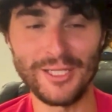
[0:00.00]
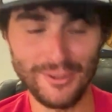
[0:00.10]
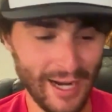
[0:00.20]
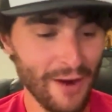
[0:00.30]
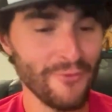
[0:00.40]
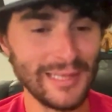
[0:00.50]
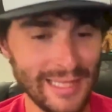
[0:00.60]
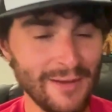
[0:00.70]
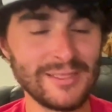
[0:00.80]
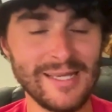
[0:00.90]
So like I
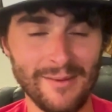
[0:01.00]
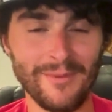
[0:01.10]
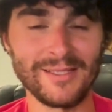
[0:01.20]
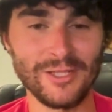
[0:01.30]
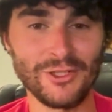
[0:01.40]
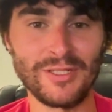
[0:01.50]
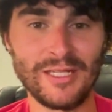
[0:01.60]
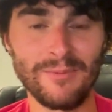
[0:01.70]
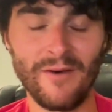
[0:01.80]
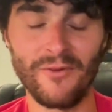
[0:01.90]
relate to him on such a
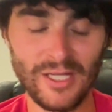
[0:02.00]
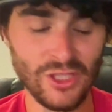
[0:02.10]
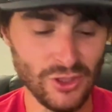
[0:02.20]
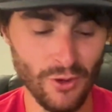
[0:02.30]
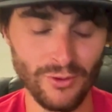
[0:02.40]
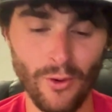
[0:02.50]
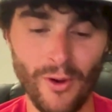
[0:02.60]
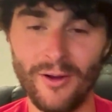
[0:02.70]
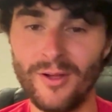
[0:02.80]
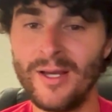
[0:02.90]
deep level, and he's so
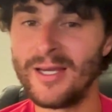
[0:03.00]
loyal.